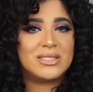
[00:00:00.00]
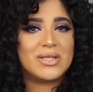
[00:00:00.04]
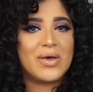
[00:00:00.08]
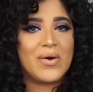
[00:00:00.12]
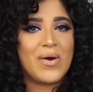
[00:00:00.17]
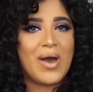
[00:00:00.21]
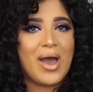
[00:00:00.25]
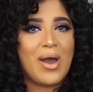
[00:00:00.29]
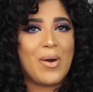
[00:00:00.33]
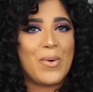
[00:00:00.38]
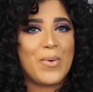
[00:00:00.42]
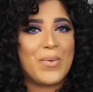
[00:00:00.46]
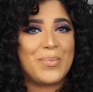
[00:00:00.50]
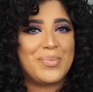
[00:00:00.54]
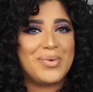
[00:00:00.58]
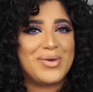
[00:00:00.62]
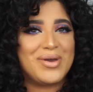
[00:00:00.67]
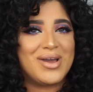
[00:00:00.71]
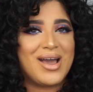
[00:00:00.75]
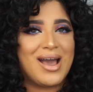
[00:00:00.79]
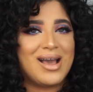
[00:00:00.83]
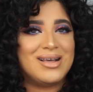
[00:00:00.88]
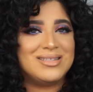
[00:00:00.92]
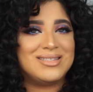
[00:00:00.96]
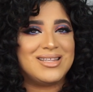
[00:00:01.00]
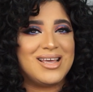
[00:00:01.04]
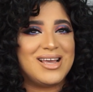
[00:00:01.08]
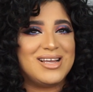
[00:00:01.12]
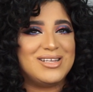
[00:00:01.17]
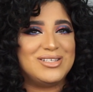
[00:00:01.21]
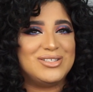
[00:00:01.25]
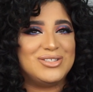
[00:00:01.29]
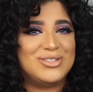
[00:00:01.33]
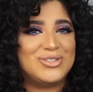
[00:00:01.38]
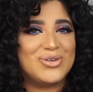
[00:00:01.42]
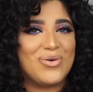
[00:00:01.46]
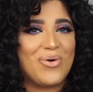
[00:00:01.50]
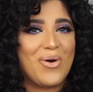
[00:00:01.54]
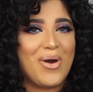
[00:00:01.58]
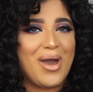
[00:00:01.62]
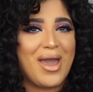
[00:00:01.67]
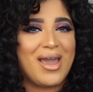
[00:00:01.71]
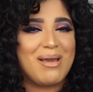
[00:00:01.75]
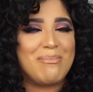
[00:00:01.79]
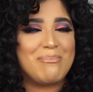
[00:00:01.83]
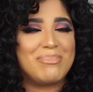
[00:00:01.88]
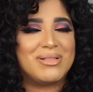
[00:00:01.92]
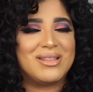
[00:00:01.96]
So I hope you guys
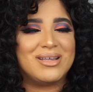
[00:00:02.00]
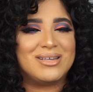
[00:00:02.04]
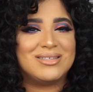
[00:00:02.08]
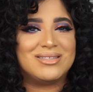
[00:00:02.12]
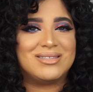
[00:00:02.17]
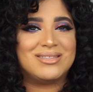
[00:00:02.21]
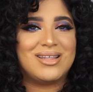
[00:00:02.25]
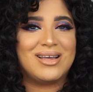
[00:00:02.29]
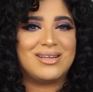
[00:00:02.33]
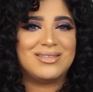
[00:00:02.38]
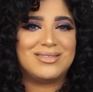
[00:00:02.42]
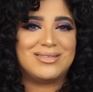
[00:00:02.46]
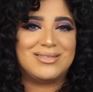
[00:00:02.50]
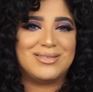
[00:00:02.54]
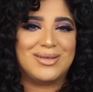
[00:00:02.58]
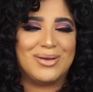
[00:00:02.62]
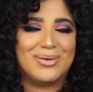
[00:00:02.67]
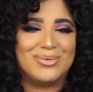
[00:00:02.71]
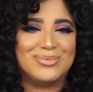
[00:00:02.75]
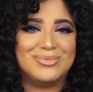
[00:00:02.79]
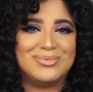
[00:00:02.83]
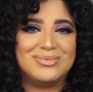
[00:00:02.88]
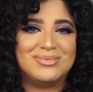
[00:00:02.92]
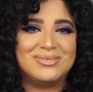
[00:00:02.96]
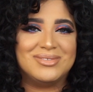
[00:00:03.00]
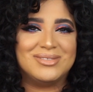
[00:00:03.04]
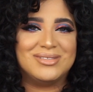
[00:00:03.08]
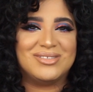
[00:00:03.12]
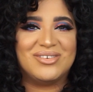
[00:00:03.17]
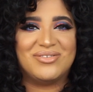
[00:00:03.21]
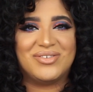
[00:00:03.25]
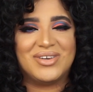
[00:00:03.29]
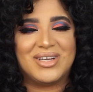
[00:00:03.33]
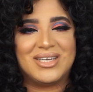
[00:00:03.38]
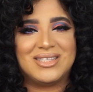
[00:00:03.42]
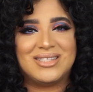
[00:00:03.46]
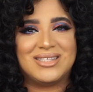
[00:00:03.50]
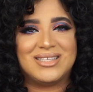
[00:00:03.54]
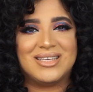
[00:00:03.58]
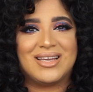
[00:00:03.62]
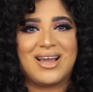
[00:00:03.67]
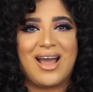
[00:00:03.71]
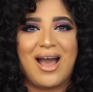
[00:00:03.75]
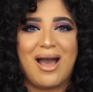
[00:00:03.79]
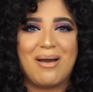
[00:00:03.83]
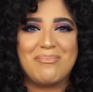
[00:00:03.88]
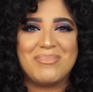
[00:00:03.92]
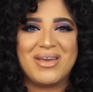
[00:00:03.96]
enjoy. Please stay tuned. Don't forget to
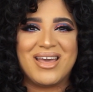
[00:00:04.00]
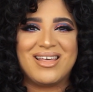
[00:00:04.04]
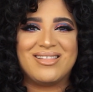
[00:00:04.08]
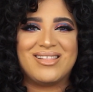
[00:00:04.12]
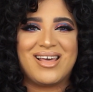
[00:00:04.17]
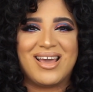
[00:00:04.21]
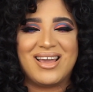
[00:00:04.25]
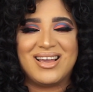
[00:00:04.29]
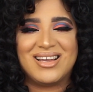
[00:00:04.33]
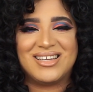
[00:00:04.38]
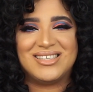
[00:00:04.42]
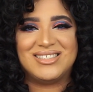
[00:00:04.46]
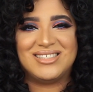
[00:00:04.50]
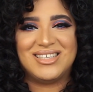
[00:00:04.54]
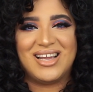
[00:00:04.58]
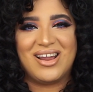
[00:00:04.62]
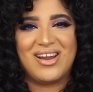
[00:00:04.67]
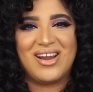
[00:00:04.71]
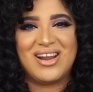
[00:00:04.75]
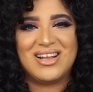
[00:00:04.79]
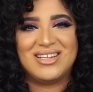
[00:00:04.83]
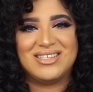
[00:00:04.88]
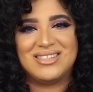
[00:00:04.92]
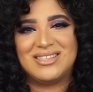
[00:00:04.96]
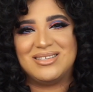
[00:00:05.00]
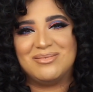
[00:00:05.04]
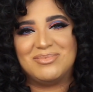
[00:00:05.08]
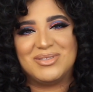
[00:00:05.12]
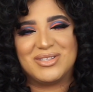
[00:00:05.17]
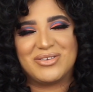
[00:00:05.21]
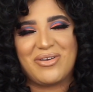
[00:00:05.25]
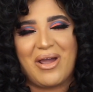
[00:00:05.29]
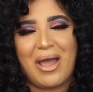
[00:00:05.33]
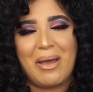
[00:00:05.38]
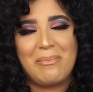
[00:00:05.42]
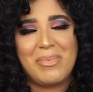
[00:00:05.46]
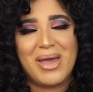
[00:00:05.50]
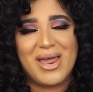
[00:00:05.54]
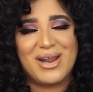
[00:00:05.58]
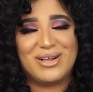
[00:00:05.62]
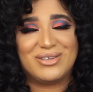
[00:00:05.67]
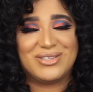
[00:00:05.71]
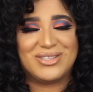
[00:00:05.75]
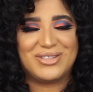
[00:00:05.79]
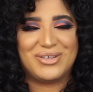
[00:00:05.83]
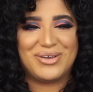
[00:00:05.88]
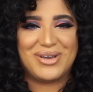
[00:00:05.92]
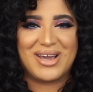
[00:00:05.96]
comment, like, share, and subscribe.
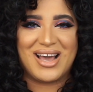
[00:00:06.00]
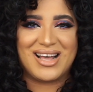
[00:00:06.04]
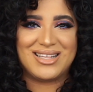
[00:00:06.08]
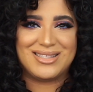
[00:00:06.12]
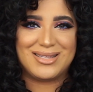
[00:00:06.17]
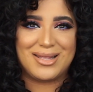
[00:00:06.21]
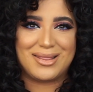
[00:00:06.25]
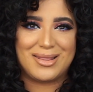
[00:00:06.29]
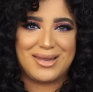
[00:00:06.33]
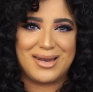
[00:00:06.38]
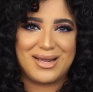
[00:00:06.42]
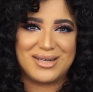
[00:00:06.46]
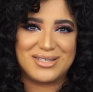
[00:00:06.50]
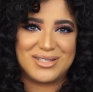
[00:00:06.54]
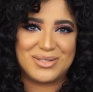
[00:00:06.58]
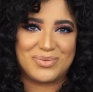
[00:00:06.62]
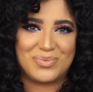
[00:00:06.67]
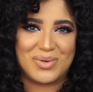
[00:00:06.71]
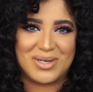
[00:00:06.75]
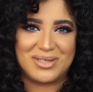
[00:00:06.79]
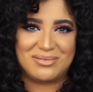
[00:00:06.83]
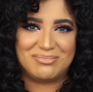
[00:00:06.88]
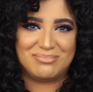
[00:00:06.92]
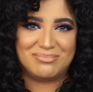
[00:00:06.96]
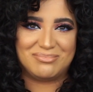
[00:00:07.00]
I'll see you guys on the next one.